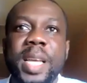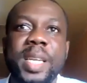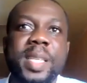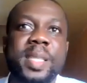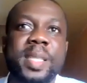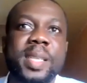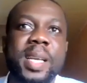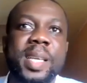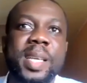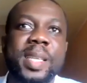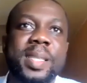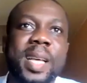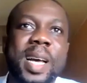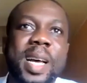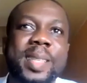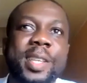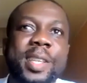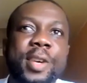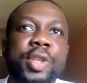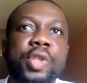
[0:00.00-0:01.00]
And this is
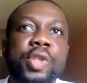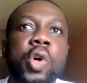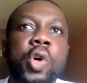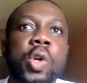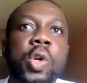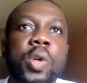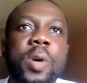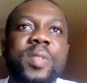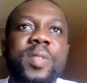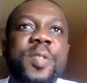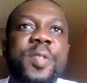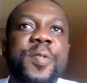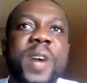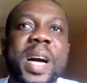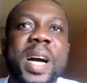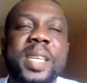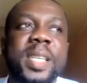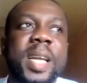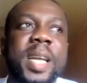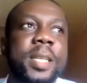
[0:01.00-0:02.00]
as a result of the
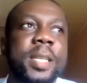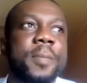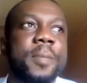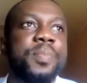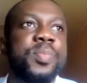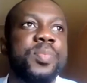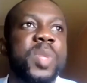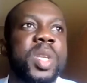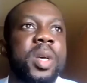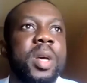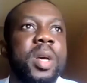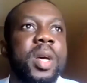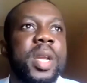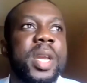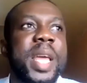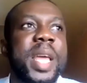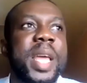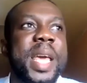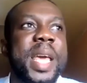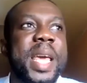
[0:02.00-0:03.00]
fact that
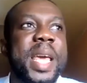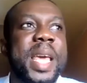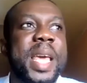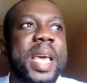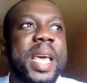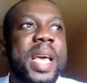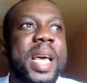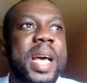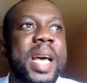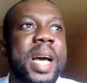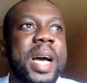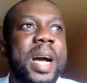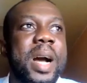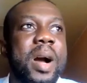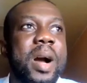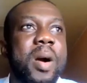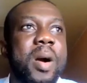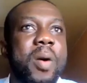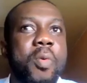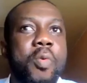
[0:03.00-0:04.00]
the
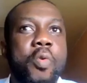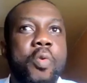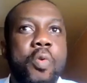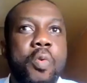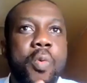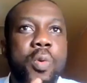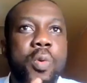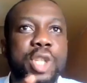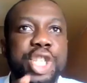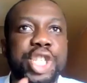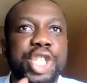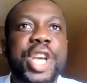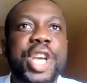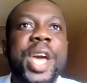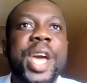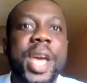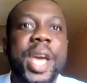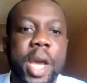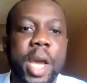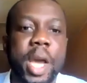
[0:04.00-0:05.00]

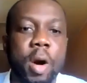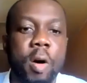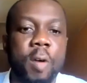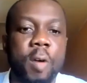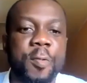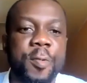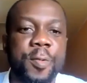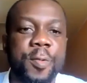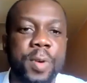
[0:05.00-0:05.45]
share of